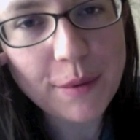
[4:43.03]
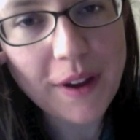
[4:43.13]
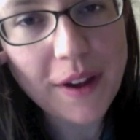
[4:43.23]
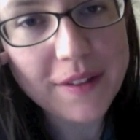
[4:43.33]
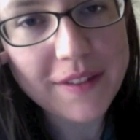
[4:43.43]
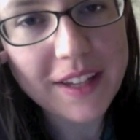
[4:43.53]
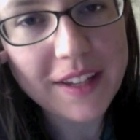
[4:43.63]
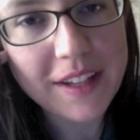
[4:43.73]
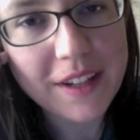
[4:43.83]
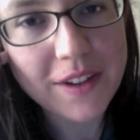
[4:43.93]
proud of it
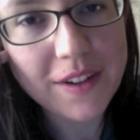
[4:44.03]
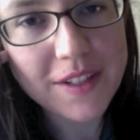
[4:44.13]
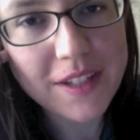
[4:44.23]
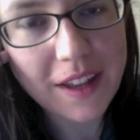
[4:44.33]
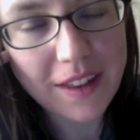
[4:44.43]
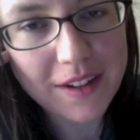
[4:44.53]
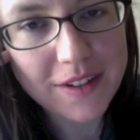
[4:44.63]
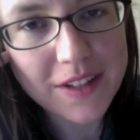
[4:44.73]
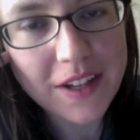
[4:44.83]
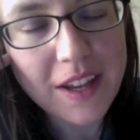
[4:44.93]
and encouraging
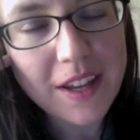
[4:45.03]
others